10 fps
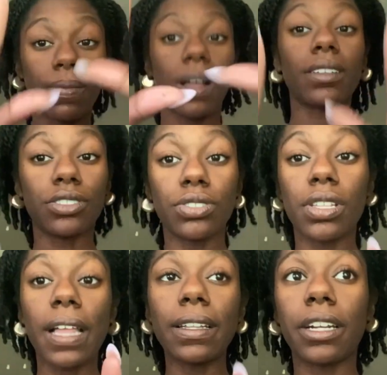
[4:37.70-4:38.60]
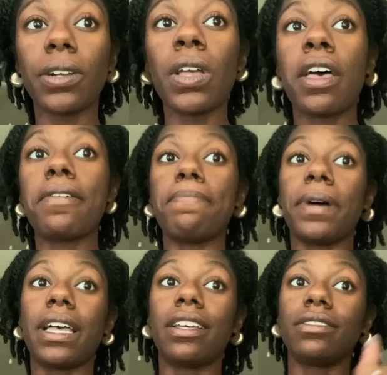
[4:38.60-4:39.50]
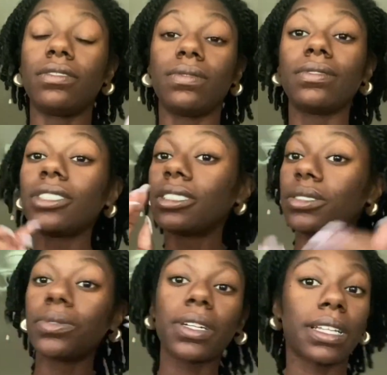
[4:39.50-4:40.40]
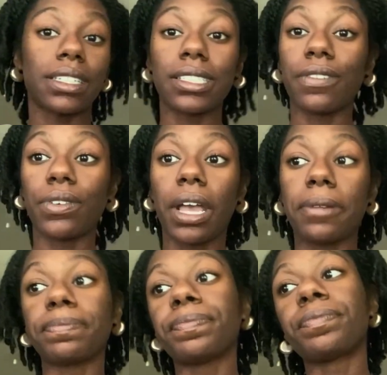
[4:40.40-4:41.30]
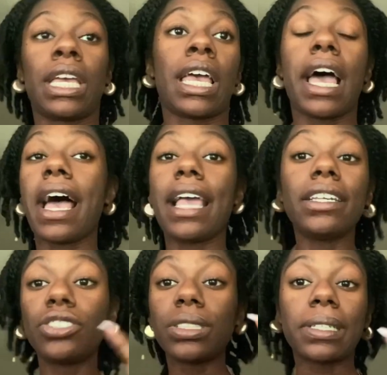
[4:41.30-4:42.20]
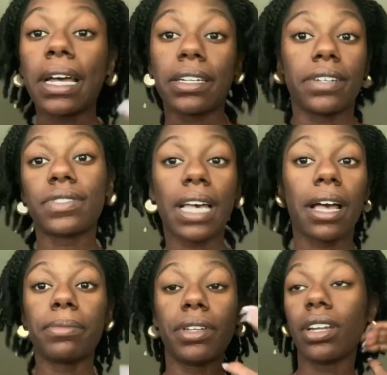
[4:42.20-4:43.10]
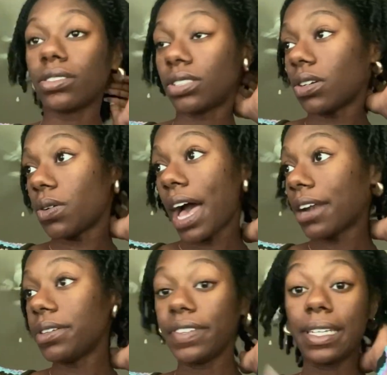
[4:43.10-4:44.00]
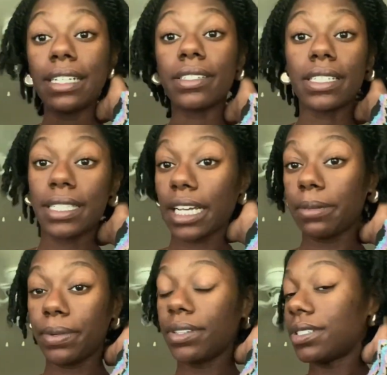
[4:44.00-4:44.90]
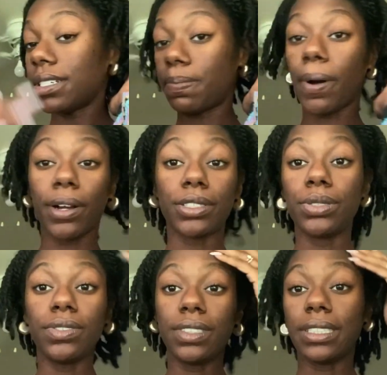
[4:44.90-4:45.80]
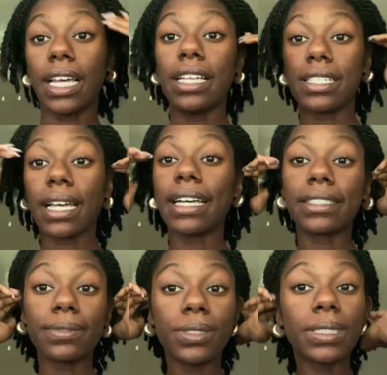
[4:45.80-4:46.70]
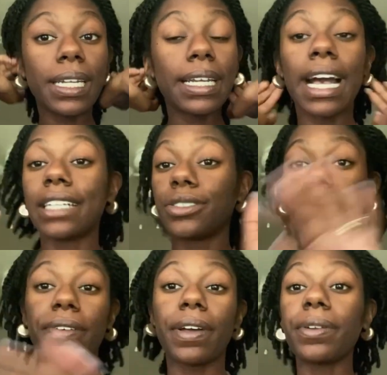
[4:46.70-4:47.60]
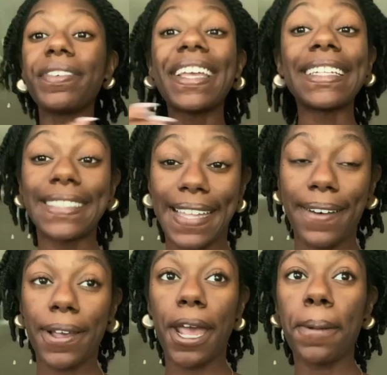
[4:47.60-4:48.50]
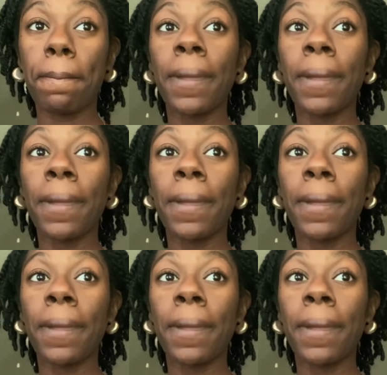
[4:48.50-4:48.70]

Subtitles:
I'll let you know that later, but just doing a lot of stuff, okay? It's just not enough time, so I don't even get to the part 2 of the test, study guides or whatever. I don't even get to that, okay?